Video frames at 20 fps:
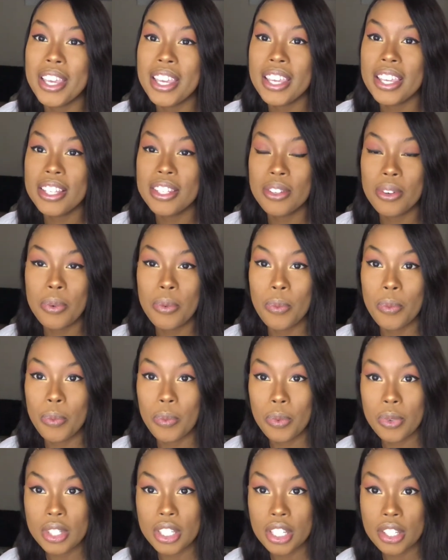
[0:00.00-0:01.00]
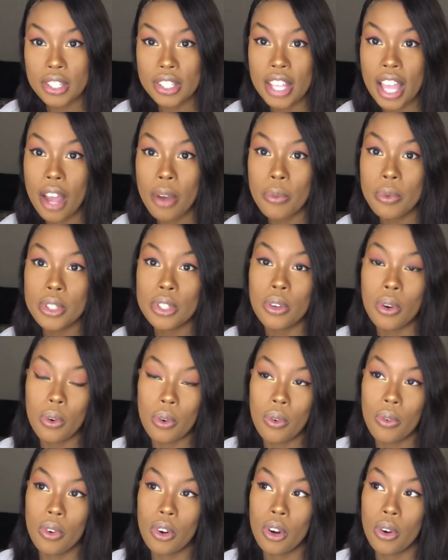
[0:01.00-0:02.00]
so since that was
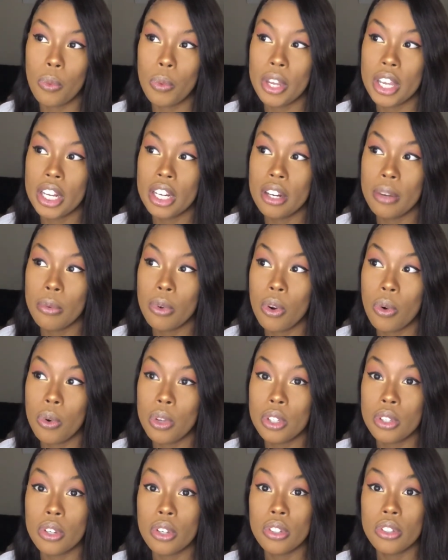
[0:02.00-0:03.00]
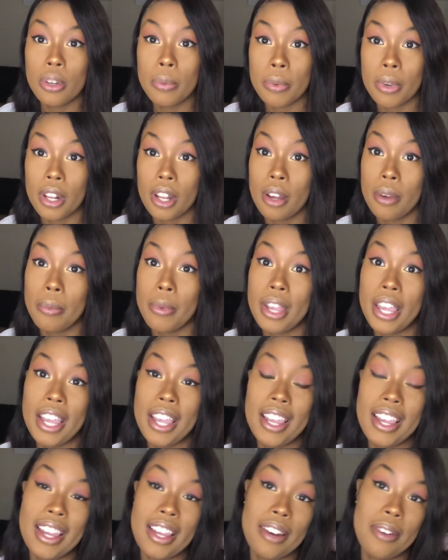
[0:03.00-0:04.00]
over, we ended up going to a strip club,
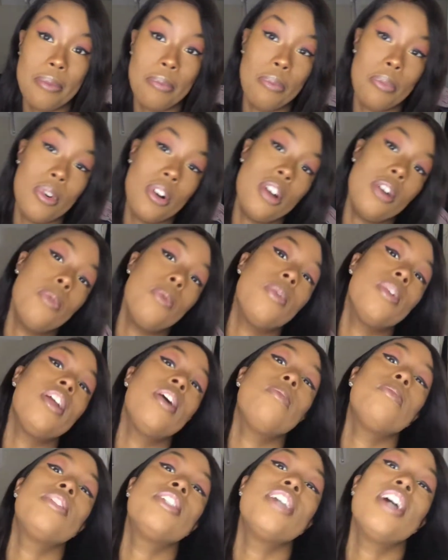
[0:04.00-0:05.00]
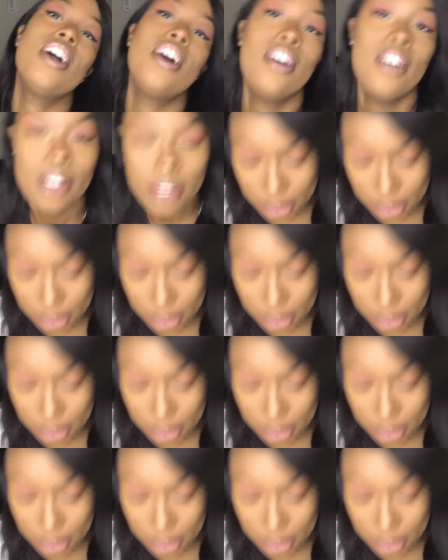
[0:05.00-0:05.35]
and bro, when I'm telling